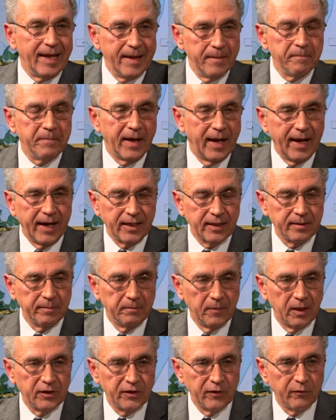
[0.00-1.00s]
impacts
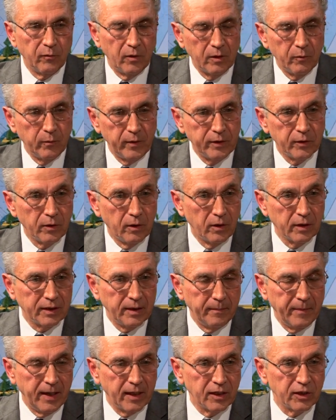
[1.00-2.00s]
much of what we talked
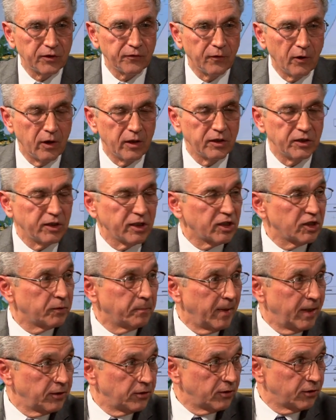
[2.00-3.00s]
about as far as
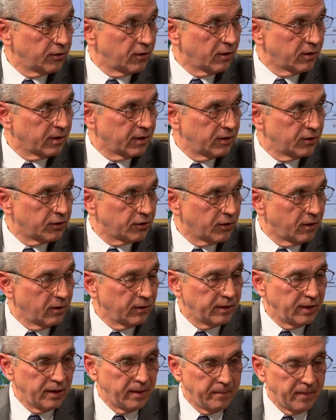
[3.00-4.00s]
expenses are
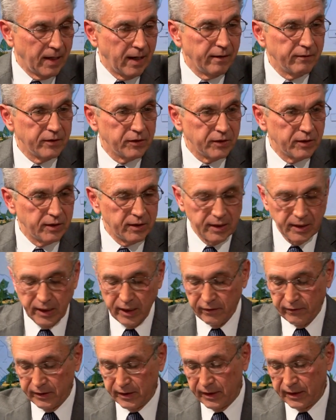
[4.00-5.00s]
concerned in the parishes and
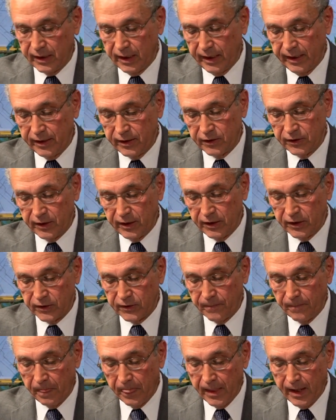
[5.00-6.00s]
here at the diocese.